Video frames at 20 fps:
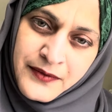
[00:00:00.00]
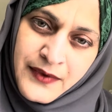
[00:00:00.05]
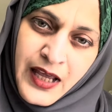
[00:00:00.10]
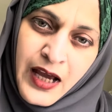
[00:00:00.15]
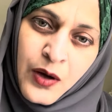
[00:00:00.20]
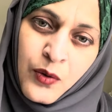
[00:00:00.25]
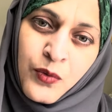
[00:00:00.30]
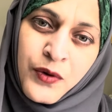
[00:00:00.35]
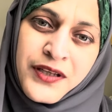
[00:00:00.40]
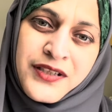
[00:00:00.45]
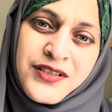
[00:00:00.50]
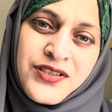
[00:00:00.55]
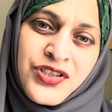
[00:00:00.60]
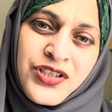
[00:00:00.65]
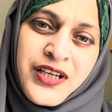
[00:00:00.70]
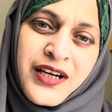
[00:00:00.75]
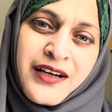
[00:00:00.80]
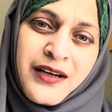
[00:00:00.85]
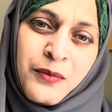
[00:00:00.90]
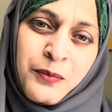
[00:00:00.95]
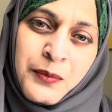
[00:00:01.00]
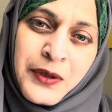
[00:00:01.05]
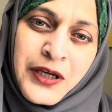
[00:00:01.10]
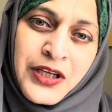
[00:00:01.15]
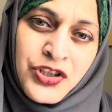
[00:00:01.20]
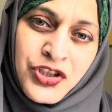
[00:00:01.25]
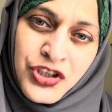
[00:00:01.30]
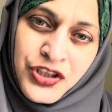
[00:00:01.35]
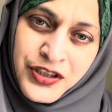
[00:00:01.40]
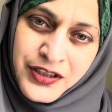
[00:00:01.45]
I once shared a
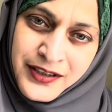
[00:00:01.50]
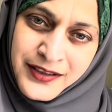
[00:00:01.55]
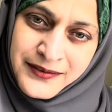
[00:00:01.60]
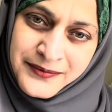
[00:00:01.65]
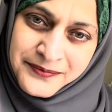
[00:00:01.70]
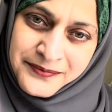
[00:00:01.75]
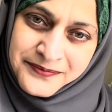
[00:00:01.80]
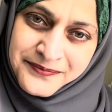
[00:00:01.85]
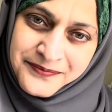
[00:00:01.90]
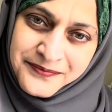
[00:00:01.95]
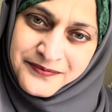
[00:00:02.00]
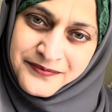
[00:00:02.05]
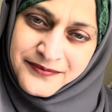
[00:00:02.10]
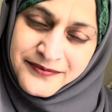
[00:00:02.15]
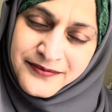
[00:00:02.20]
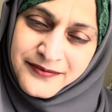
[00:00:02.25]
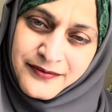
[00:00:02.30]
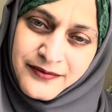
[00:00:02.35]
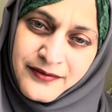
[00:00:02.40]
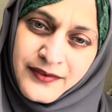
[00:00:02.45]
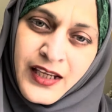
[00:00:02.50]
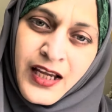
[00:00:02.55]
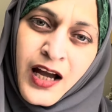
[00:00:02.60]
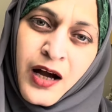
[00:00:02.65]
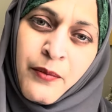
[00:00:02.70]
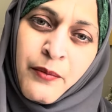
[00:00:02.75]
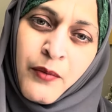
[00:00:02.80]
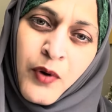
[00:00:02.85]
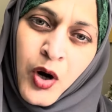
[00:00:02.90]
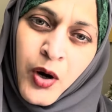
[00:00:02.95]
picture, a
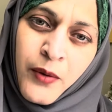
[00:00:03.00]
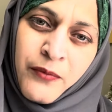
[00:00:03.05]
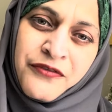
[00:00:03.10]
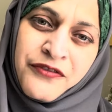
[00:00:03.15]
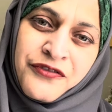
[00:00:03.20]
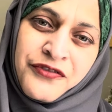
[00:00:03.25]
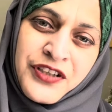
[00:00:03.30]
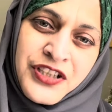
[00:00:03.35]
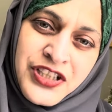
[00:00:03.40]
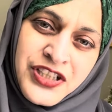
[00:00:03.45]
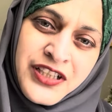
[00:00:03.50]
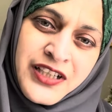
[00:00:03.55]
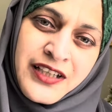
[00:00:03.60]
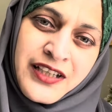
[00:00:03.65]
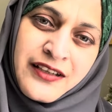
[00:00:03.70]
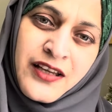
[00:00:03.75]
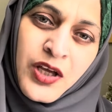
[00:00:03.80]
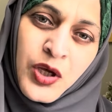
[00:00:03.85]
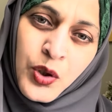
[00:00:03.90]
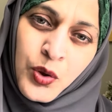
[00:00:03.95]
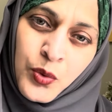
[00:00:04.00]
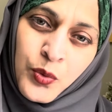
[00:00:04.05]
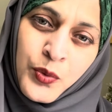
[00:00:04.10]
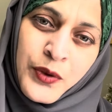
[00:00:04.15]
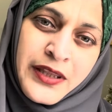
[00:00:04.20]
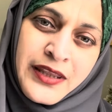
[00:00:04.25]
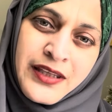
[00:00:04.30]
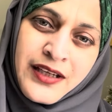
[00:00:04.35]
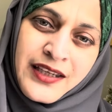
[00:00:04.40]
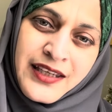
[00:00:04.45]
mom fishing
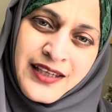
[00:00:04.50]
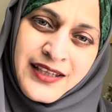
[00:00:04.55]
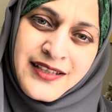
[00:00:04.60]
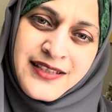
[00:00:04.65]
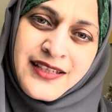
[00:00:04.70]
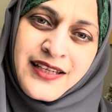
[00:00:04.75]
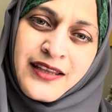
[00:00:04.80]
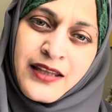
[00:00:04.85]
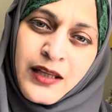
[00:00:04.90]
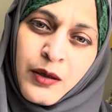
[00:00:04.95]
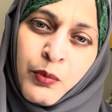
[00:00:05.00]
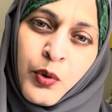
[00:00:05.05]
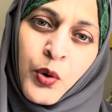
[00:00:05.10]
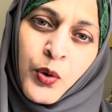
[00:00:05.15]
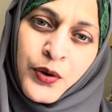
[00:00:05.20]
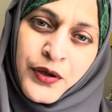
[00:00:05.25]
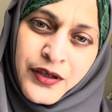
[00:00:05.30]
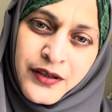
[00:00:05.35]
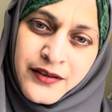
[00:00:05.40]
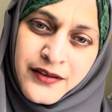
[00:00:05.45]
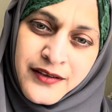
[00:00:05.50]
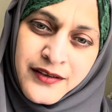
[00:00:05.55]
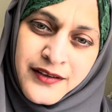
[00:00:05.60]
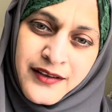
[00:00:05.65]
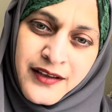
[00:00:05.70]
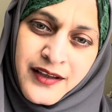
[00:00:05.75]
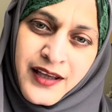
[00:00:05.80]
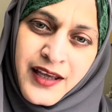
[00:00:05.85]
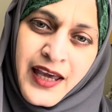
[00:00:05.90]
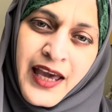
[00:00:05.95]
with the kids in the boat.
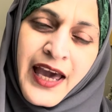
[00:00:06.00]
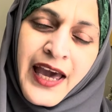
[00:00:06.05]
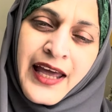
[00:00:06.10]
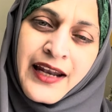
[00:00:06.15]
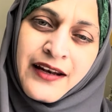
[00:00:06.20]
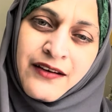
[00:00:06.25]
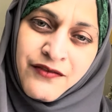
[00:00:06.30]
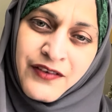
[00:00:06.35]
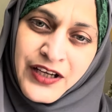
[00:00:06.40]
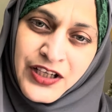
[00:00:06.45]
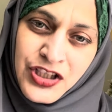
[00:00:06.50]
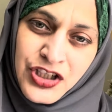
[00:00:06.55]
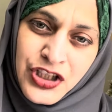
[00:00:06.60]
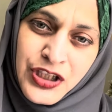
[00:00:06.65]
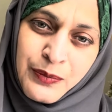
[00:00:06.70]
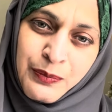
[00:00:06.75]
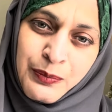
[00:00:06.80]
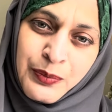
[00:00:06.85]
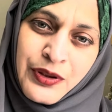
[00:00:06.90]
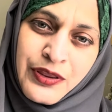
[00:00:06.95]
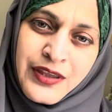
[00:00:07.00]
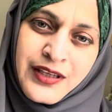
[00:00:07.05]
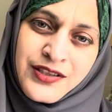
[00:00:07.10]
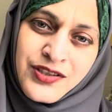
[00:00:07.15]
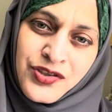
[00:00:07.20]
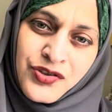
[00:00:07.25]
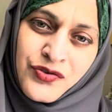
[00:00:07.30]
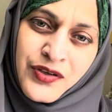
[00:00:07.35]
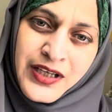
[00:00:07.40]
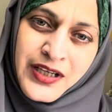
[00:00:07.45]
And when she put the
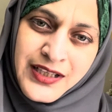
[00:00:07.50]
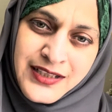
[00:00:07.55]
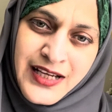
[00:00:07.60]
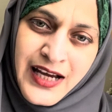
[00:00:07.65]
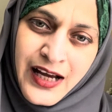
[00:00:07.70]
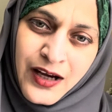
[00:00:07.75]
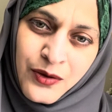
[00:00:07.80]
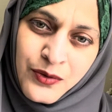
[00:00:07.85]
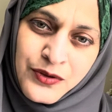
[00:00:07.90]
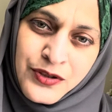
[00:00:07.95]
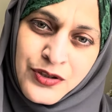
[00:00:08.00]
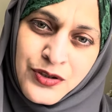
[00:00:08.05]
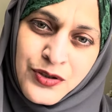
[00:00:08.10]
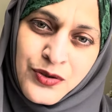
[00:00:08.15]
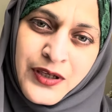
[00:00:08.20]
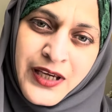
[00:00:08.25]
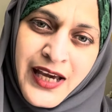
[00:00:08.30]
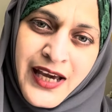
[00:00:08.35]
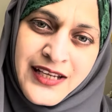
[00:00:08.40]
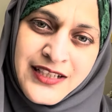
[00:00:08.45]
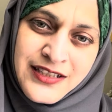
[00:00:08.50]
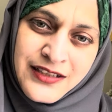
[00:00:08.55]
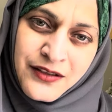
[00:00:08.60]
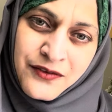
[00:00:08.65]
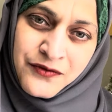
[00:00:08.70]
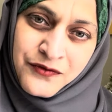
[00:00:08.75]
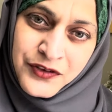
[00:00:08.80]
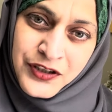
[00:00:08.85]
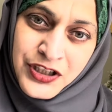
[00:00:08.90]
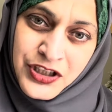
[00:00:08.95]
string down to catch the
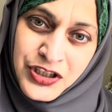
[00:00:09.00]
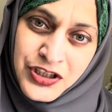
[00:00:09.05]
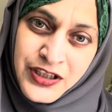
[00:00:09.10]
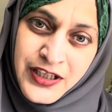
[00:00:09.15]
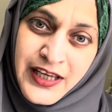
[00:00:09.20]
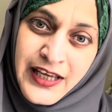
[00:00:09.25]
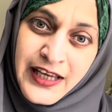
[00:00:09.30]
fish